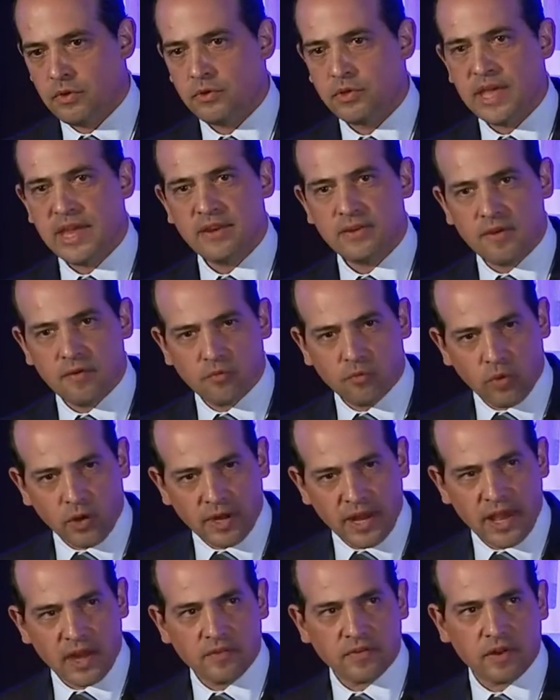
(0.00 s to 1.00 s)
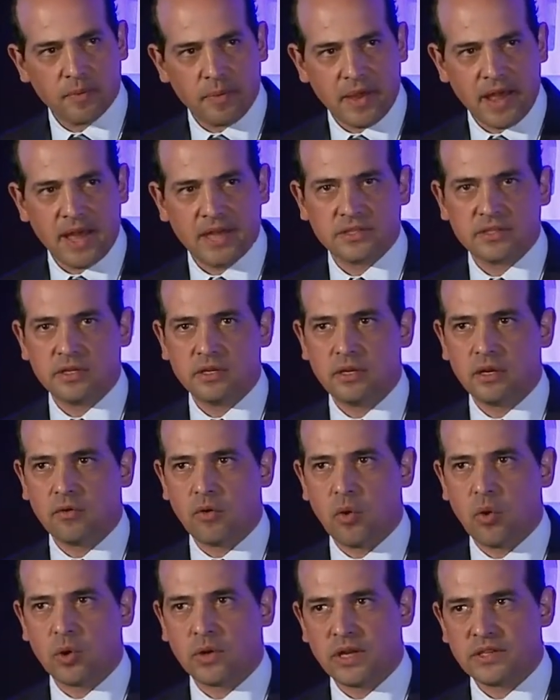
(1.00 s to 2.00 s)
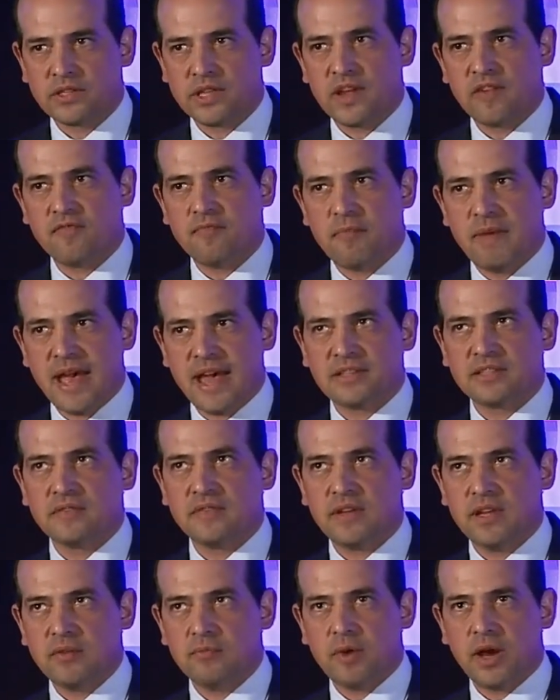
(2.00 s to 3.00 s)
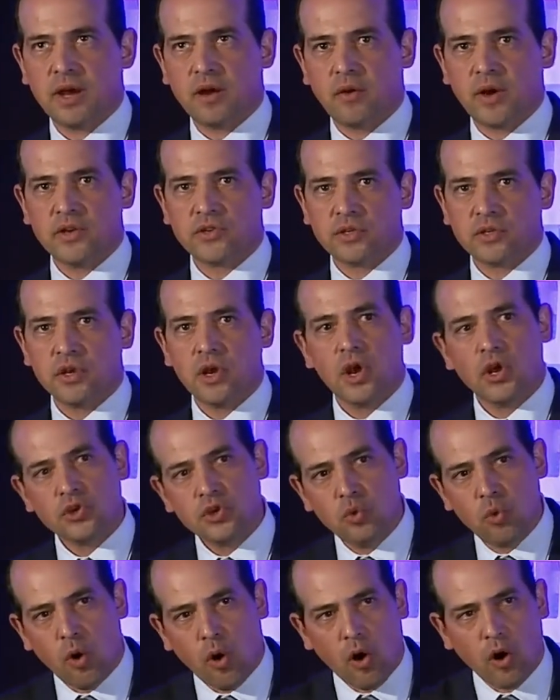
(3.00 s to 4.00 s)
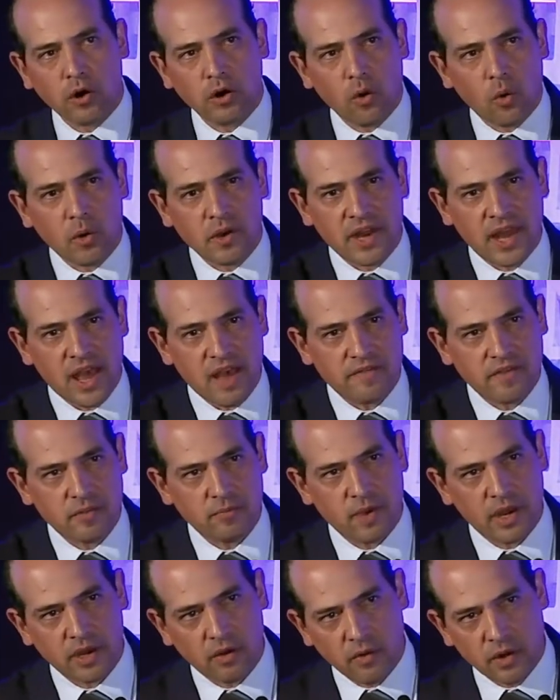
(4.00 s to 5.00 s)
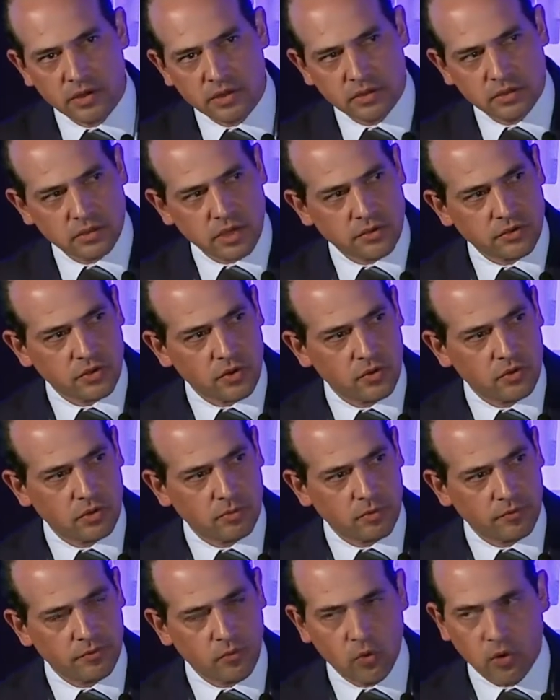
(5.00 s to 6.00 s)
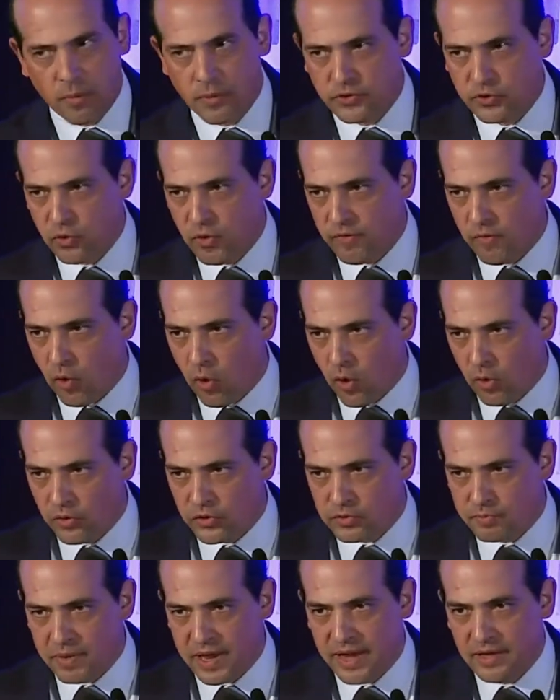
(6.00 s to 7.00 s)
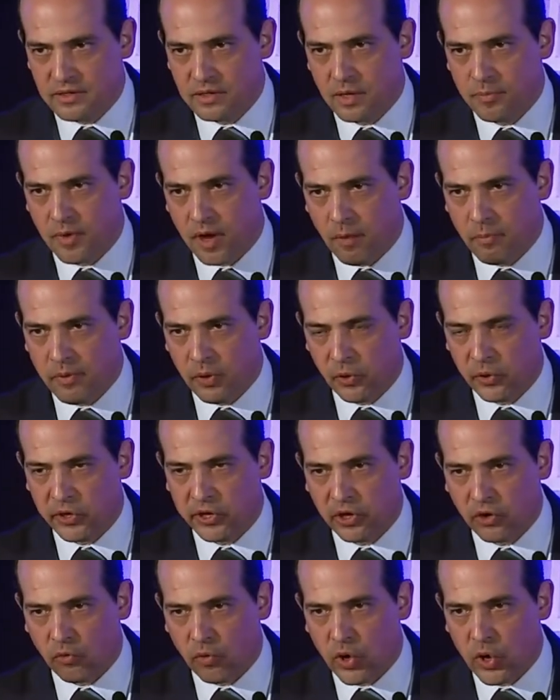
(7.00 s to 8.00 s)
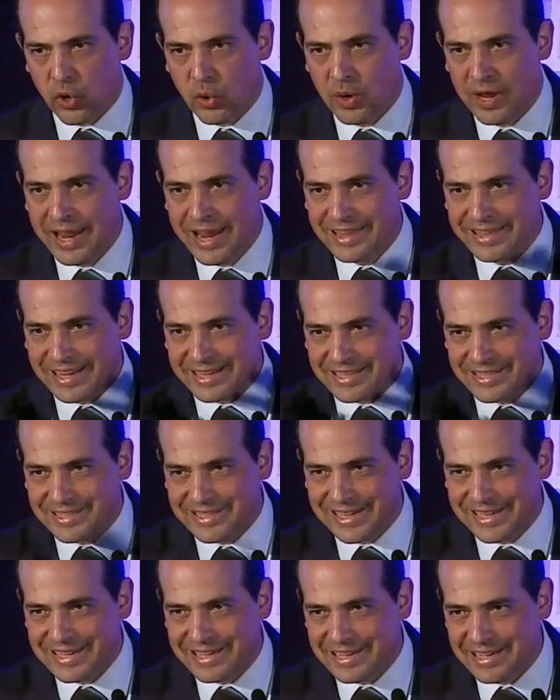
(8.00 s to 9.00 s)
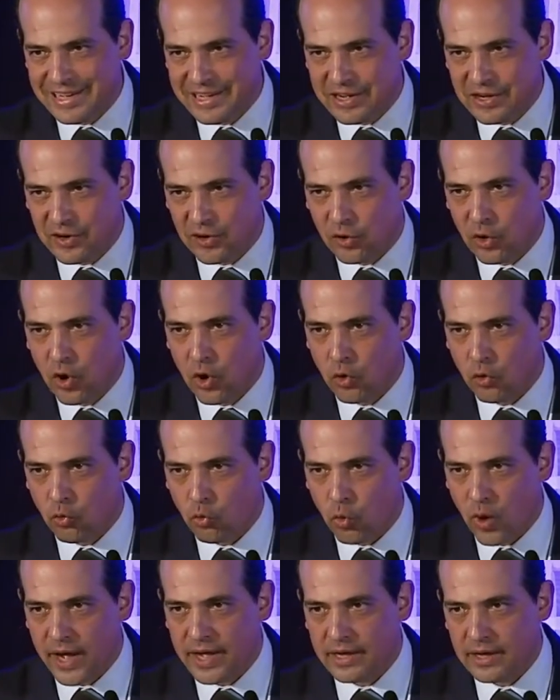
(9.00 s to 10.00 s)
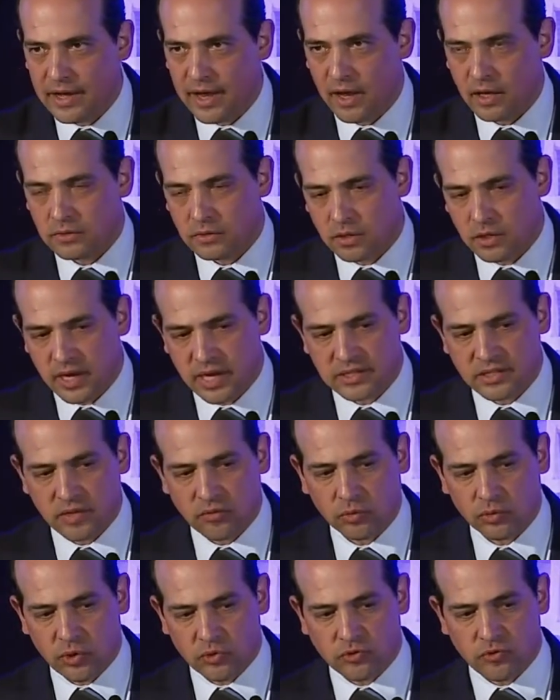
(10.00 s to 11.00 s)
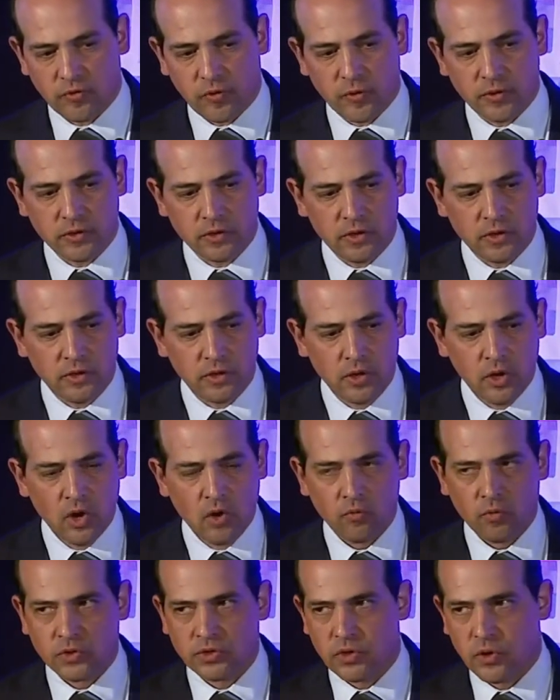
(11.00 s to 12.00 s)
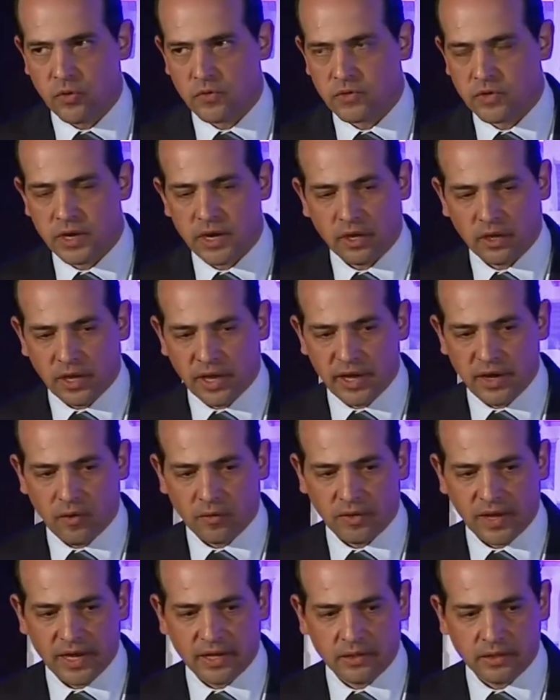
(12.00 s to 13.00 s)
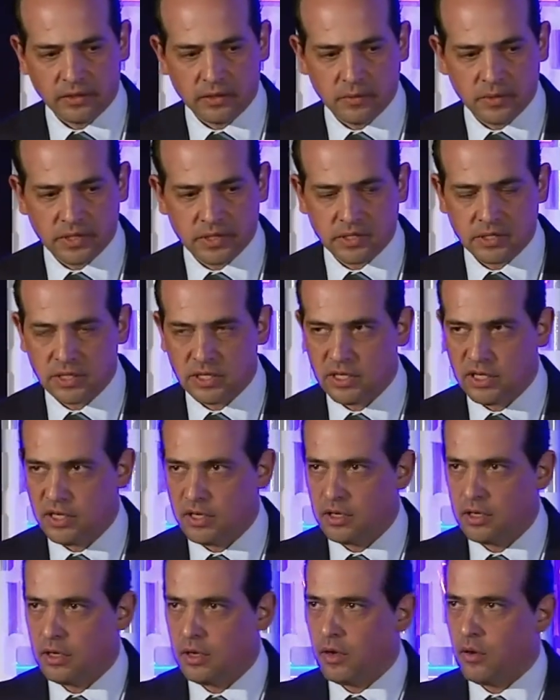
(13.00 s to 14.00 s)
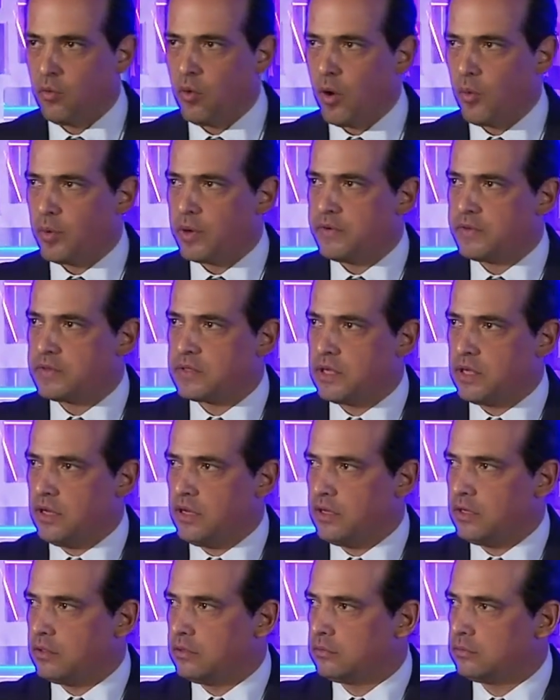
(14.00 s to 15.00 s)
They have run out of capacity to grow unless they have massive immigration. You are going to have immigration, as I showed you before, but you have all this pent-up ability to grow that's sitting here right now. So the next several years are very good. Returns in LA are likely to exceed what we've seen